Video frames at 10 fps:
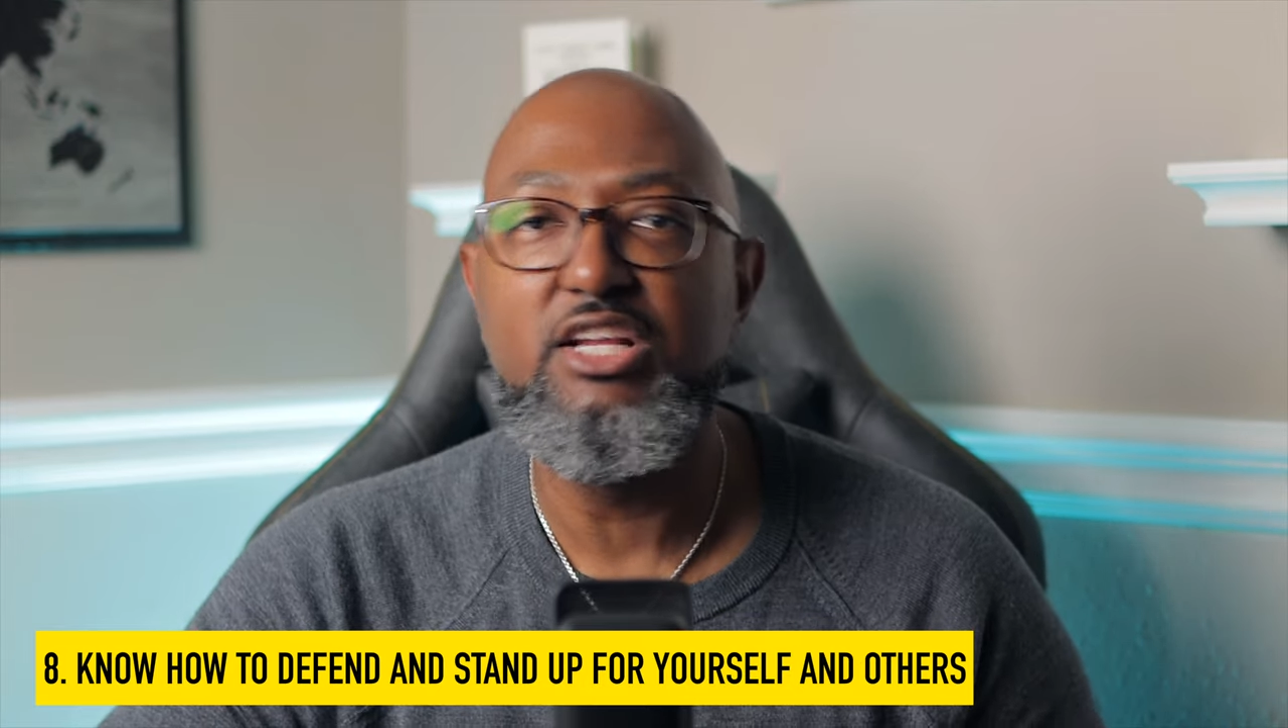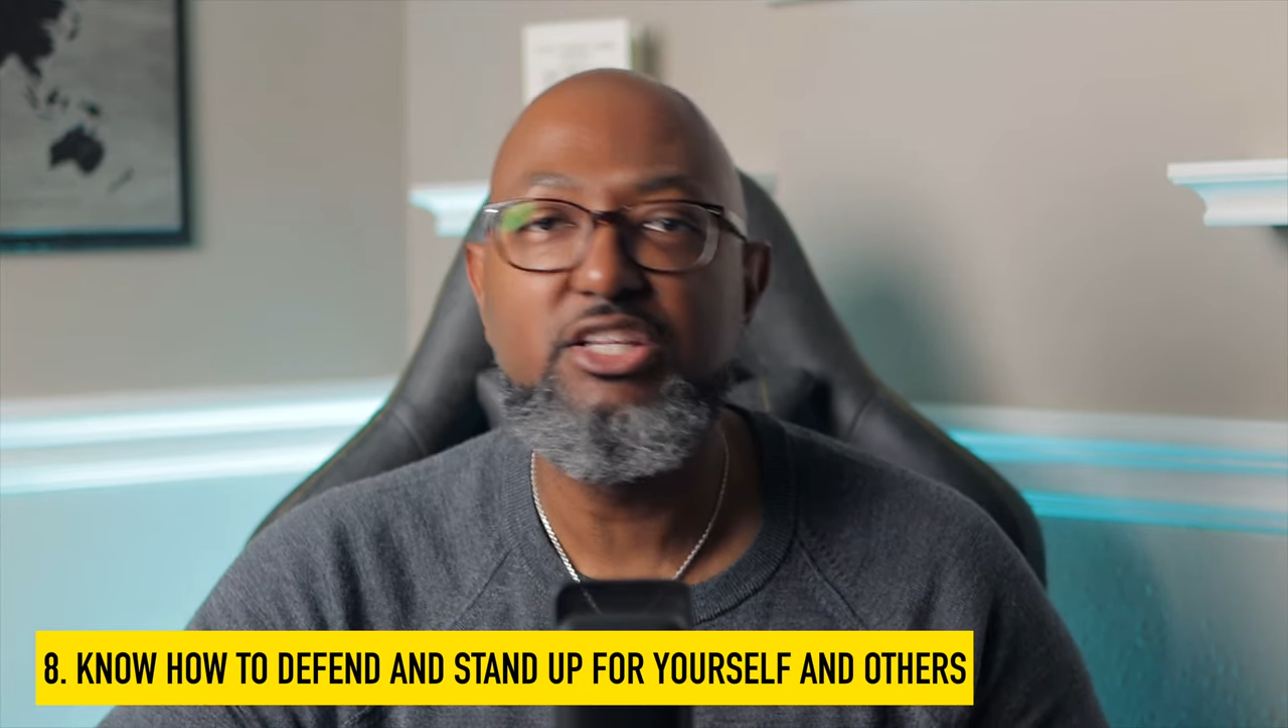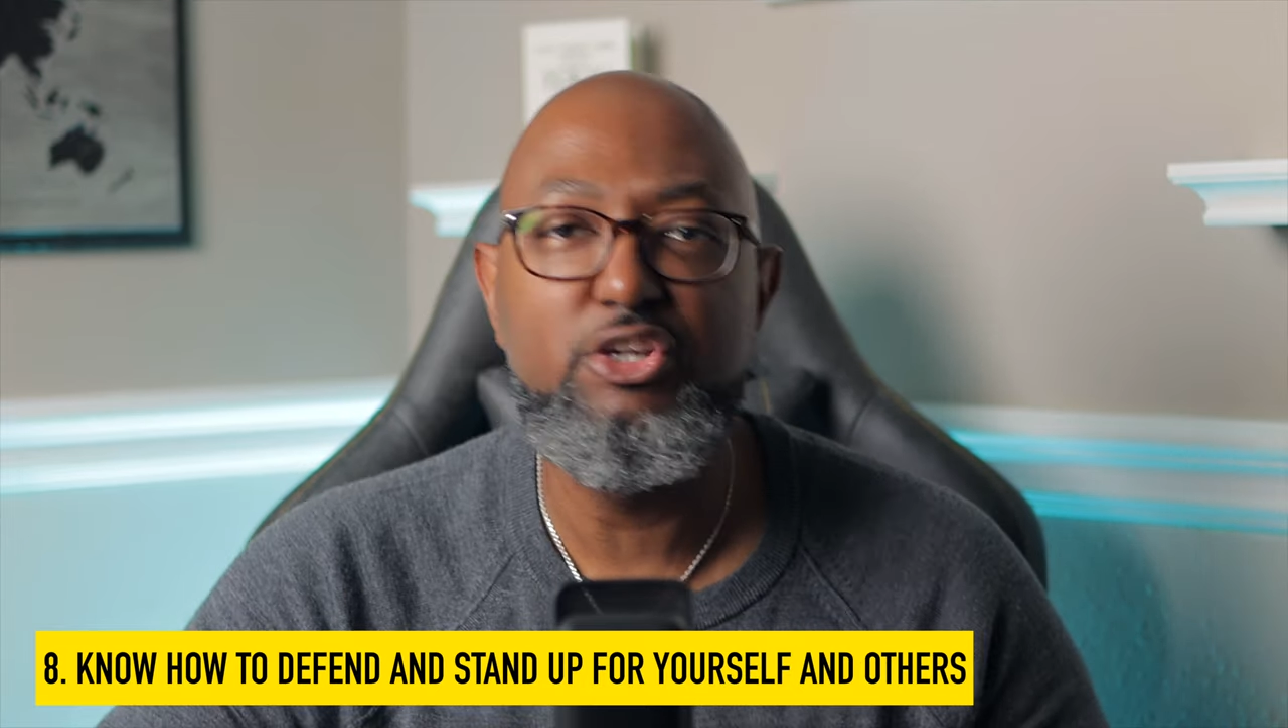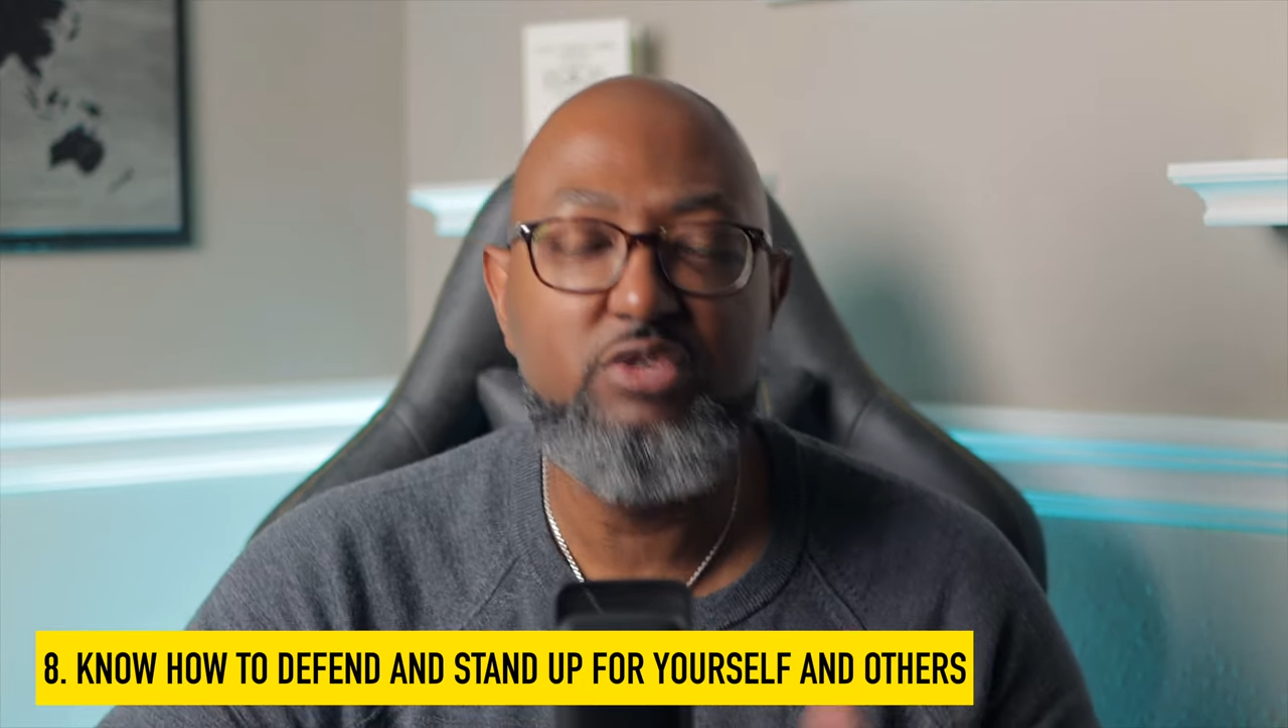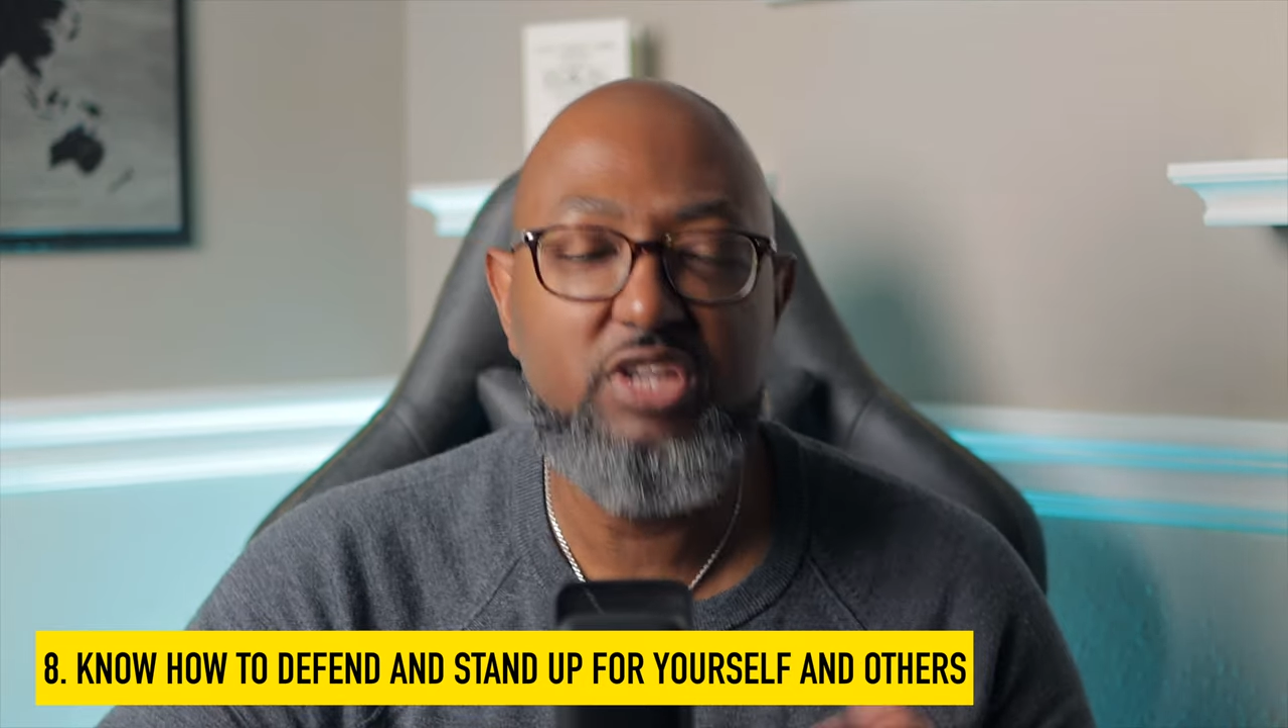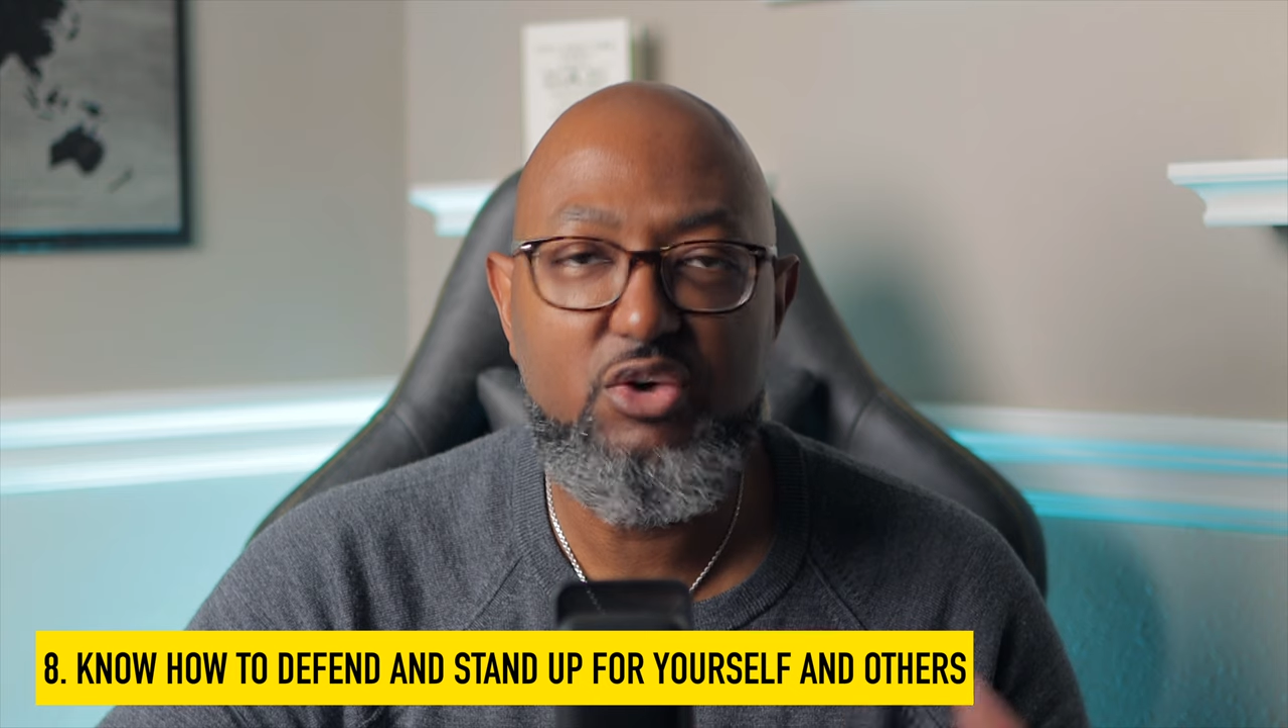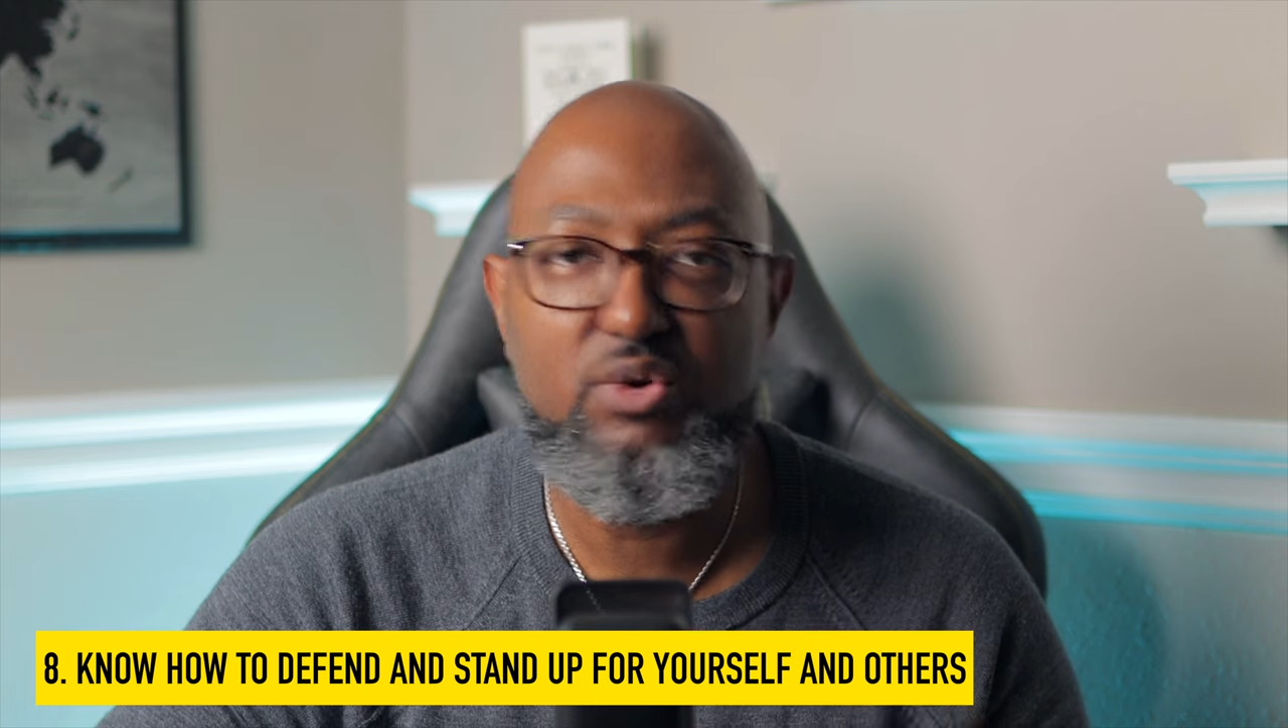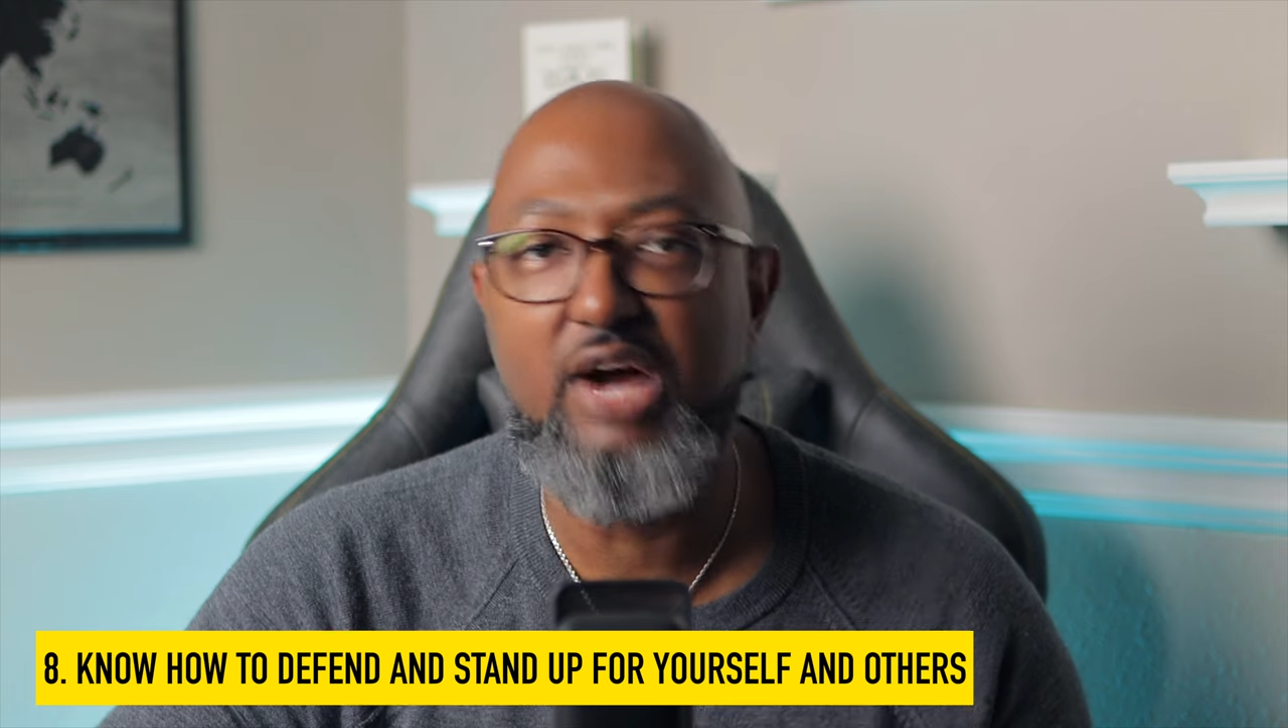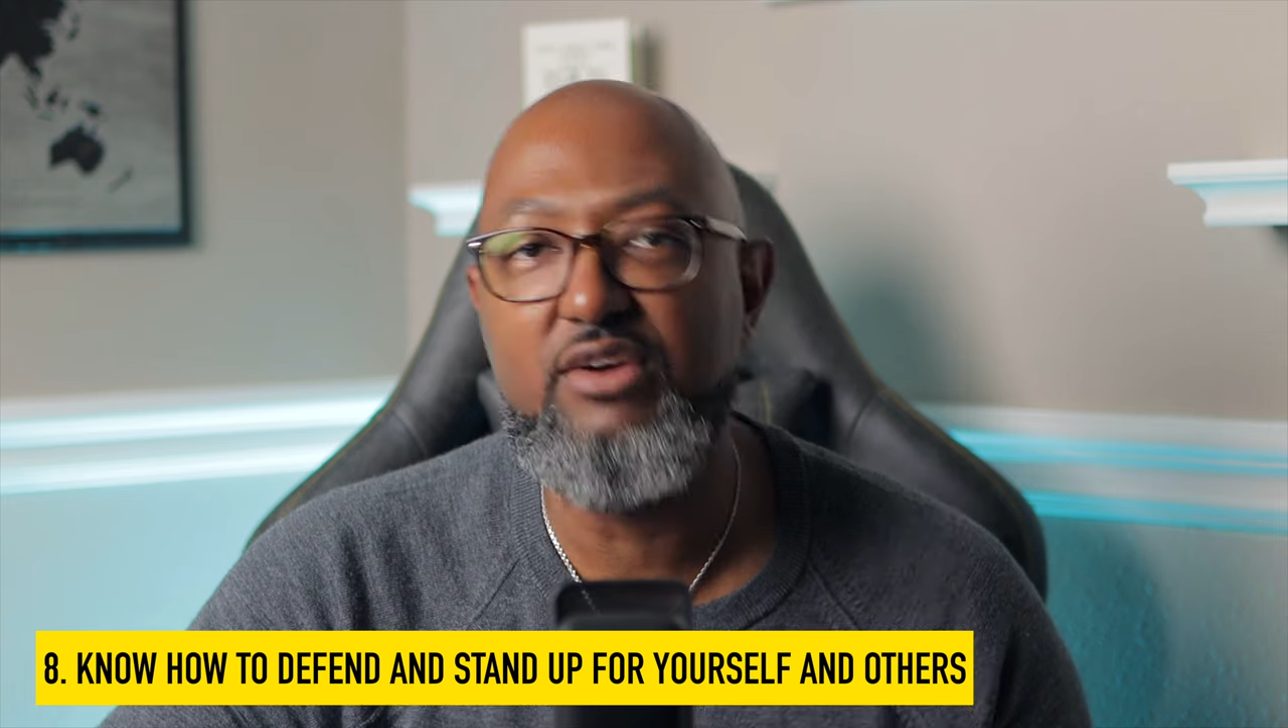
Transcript: Do you know how